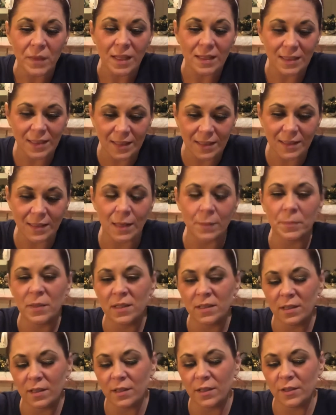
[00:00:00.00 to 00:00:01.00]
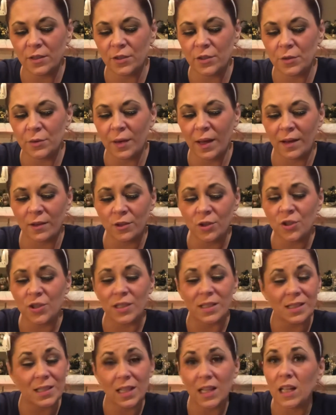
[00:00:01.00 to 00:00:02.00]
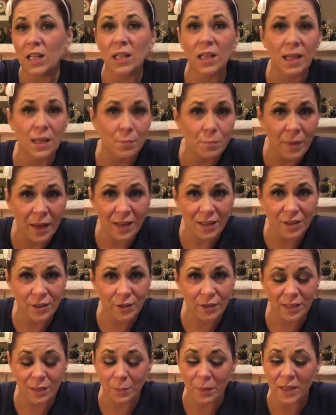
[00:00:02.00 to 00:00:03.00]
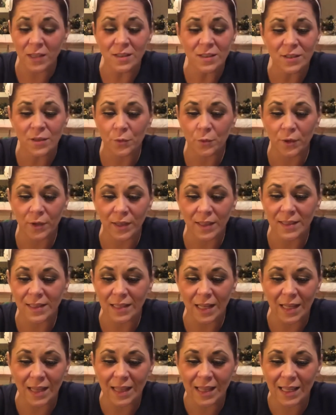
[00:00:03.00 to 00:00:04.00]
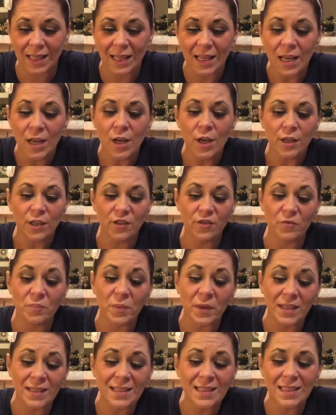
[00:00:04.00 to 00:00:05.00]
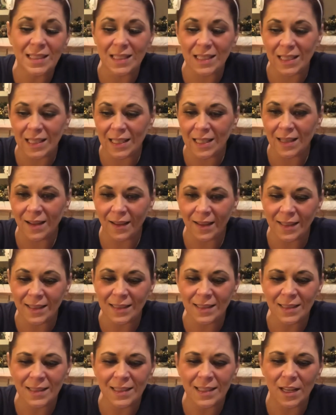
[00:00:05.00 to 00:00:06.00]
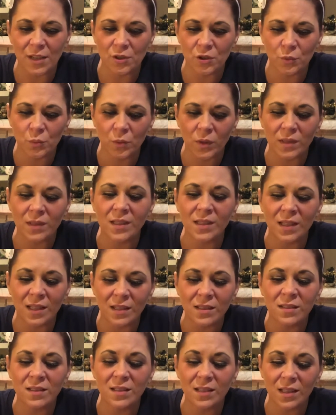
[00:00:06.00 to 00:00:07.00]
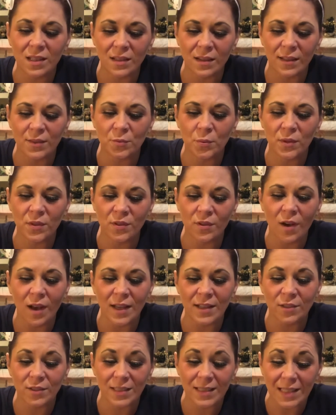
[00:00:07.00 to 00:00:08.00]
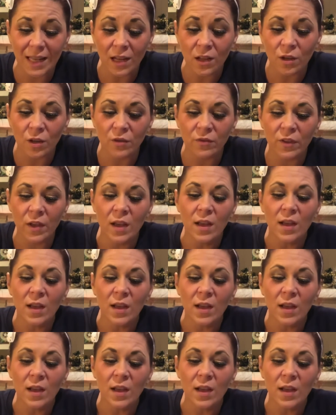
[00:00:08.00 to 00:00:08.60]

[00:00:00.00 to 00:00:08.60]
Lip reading: To step into this new energy, to claim back your space, Taurus. I think you've been seeking guidance and you're really needing to connect with your higher self